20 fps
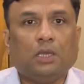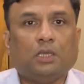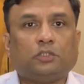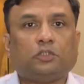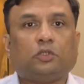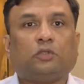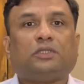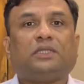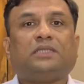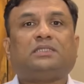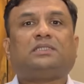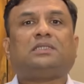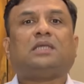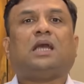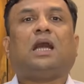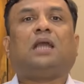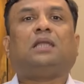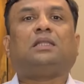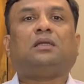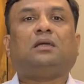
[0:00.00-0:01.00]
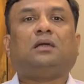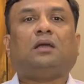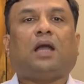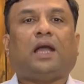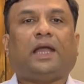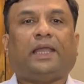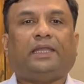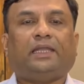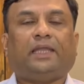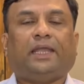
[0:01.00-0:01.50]
So these are the
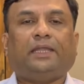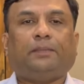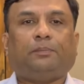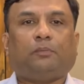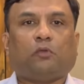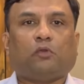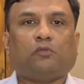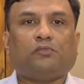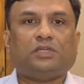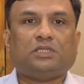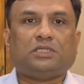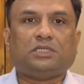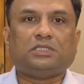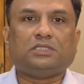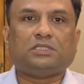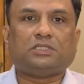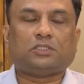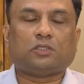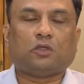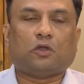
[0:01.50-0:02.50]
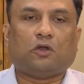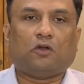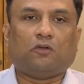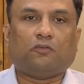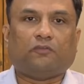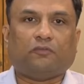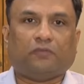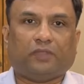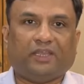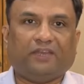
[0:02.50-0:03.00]
highlight provisions
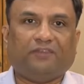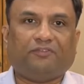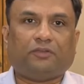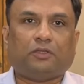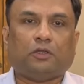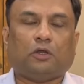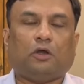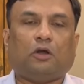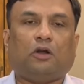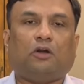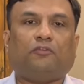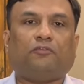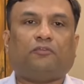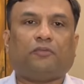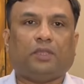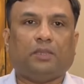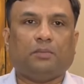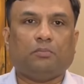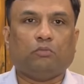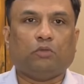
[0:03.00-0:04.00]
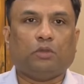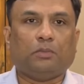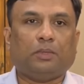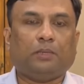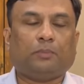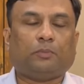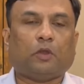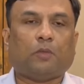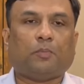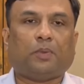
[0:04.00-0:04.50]
of gift of
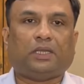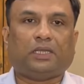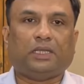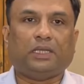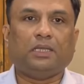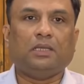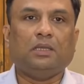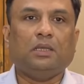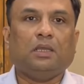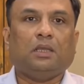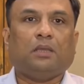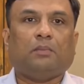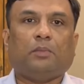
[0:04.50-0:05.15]
immovable property,